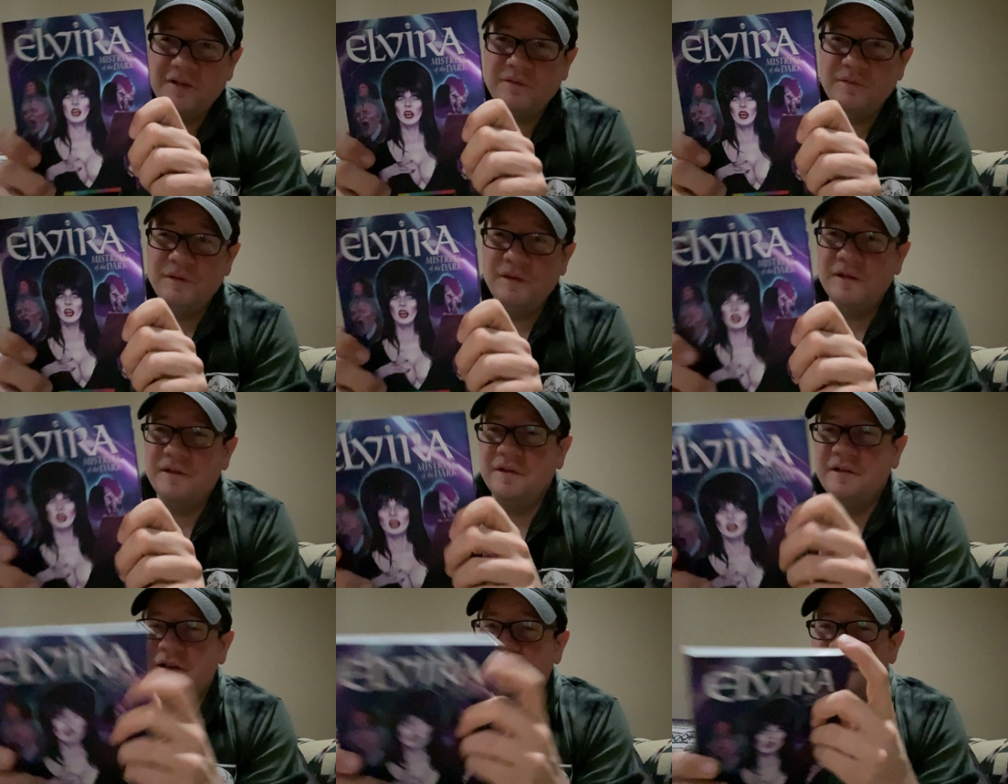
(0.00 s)
with
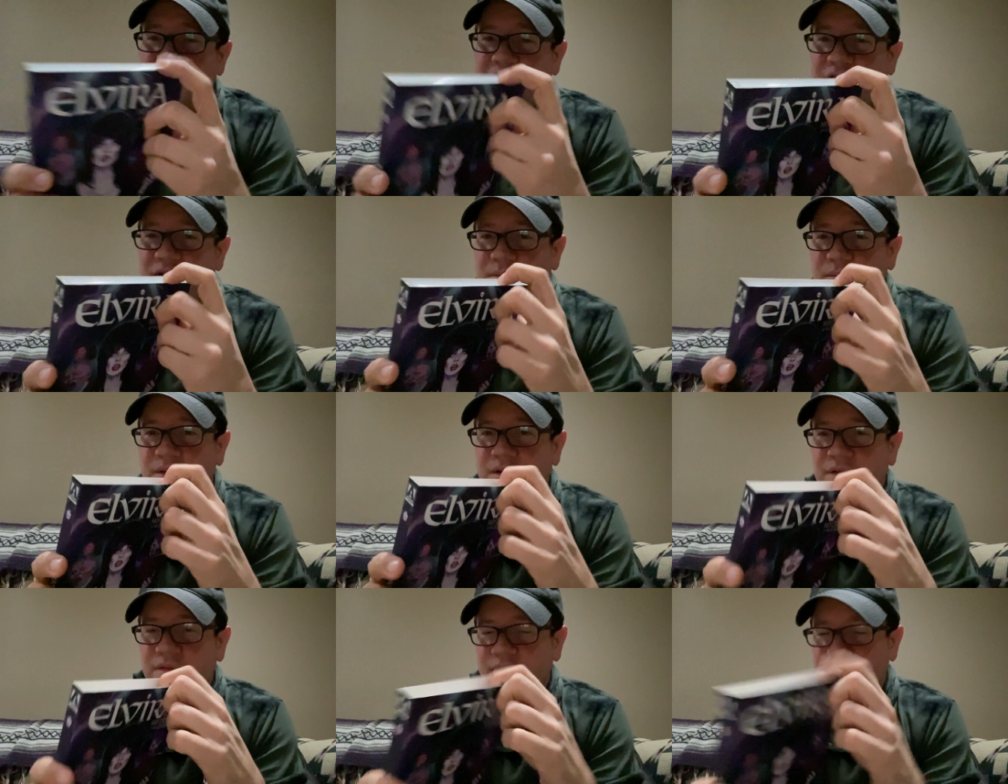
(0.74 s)
the nice
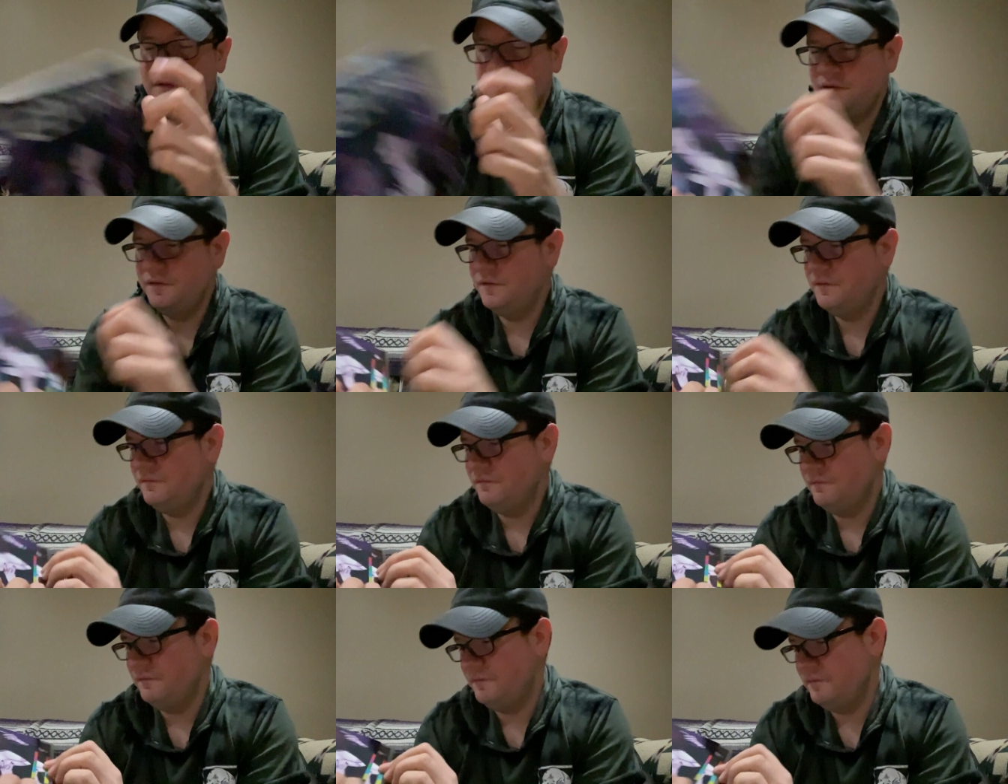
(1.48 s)
slipcover
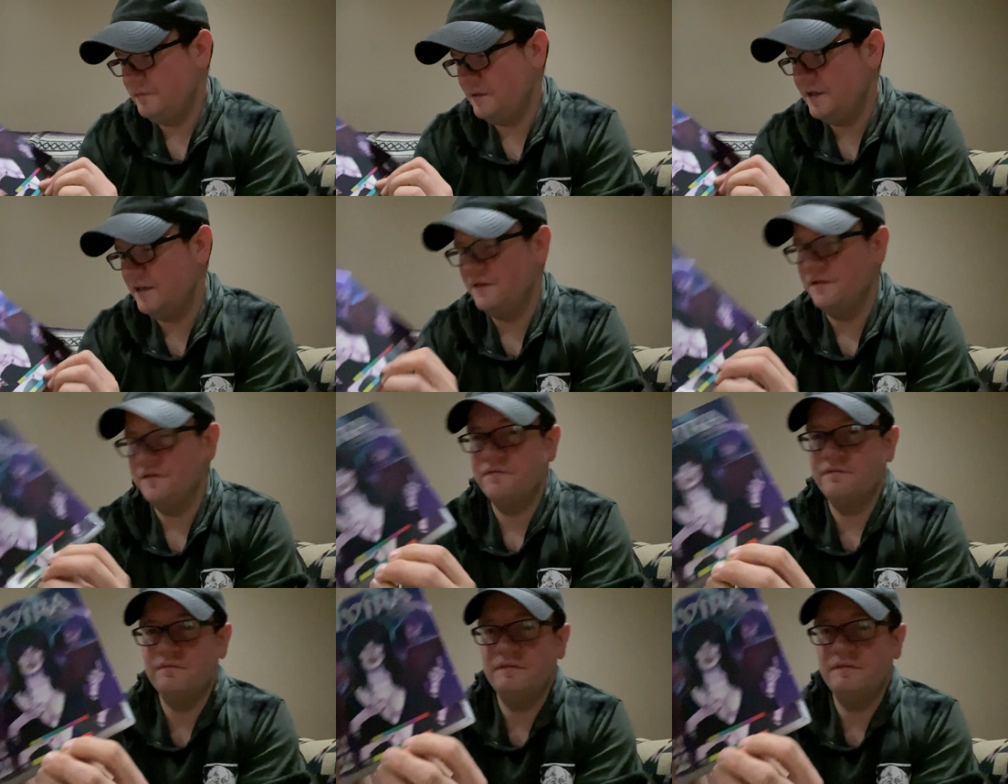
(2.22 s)
I didn't